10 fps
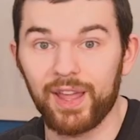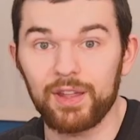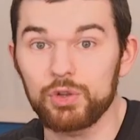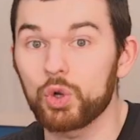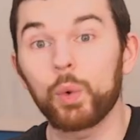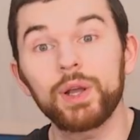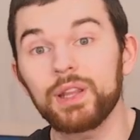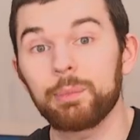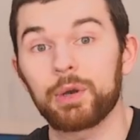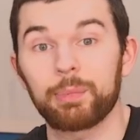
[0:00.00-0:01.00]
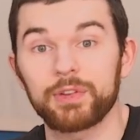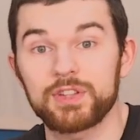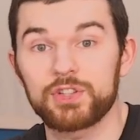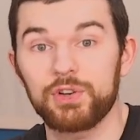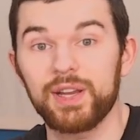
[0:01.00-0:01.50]
that you quickly put up on
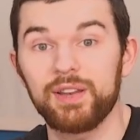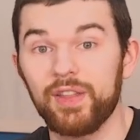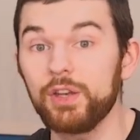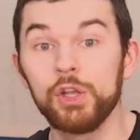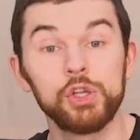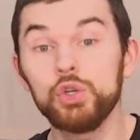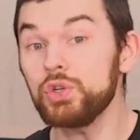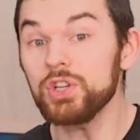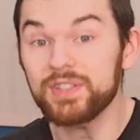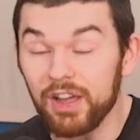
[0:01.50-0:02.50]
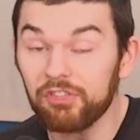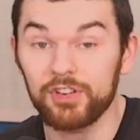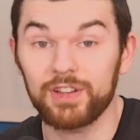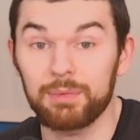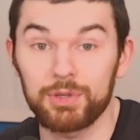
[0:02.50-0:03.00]
the screen, then you should
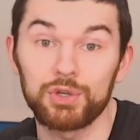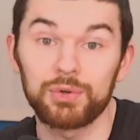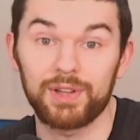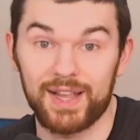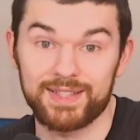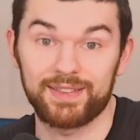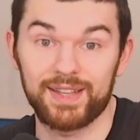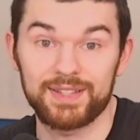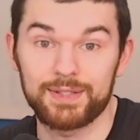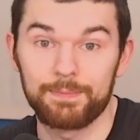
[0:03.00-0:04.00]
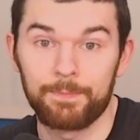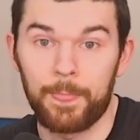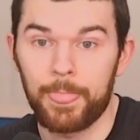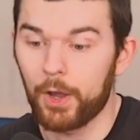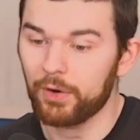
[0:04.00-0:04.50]
definitely be utilizing this.
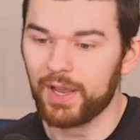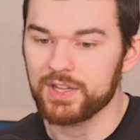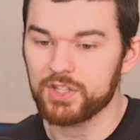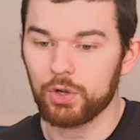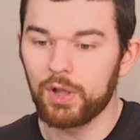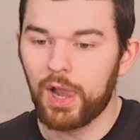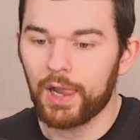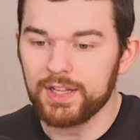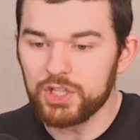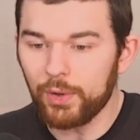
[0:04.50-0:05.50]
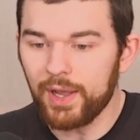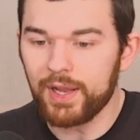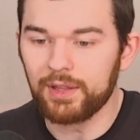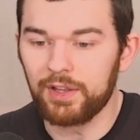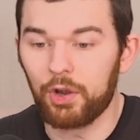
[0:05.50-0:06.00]
Okay, so let's go ahead
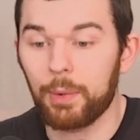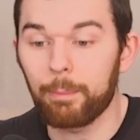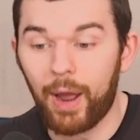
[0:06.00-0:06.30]
and click on